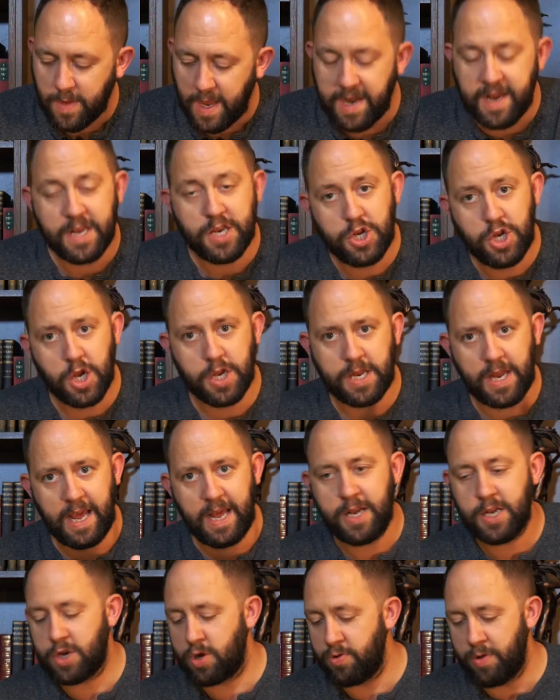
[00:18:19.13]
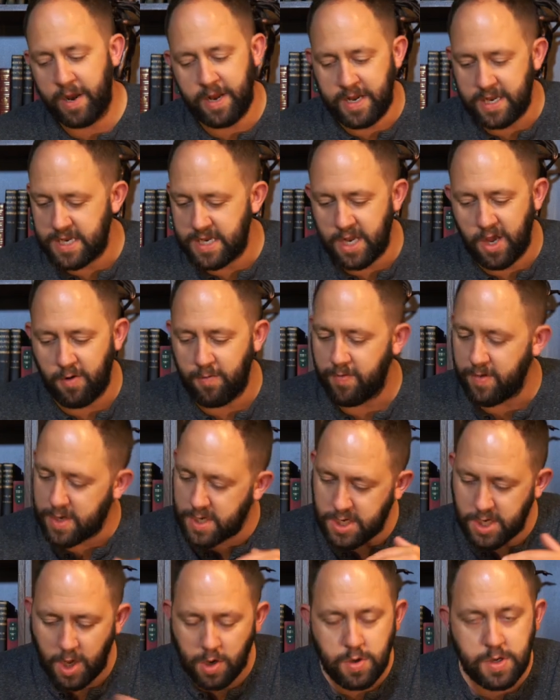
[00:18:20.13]
And it's just integrated itself
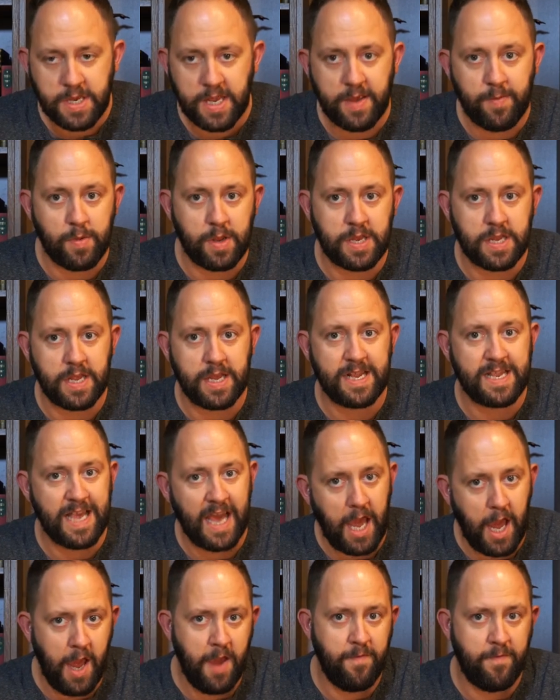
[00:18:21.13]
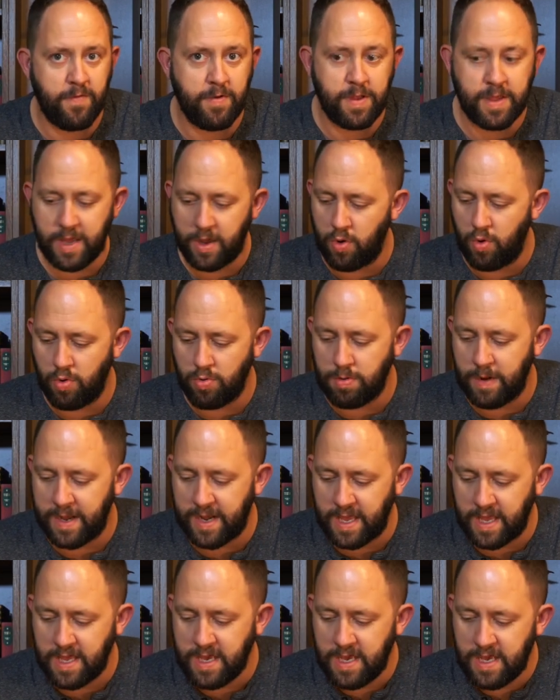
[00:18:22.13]
so seamlessly to everything
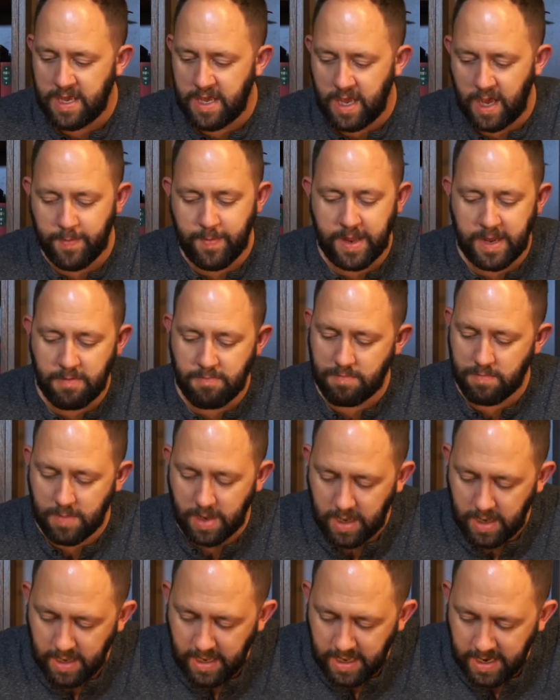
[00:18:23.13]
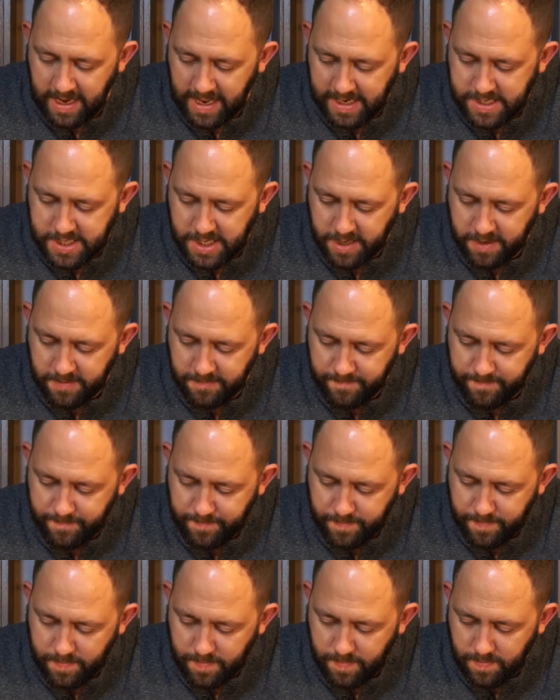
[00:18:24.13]
already. I mean, Alexa,
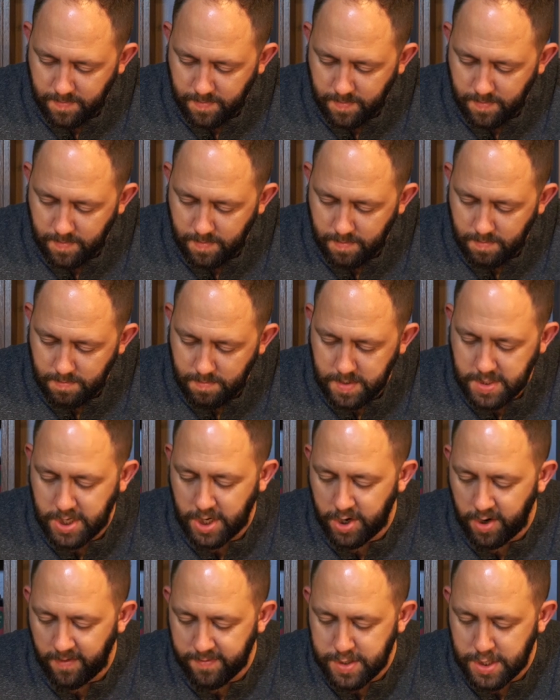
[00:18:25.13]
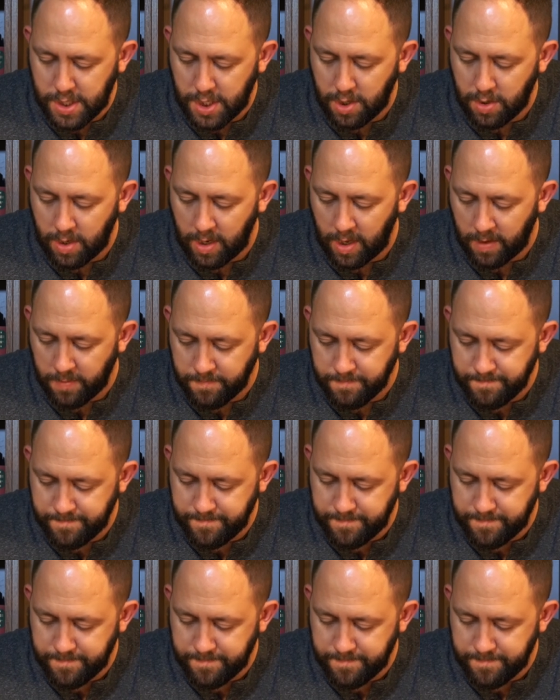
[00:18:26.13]
turn off Studio.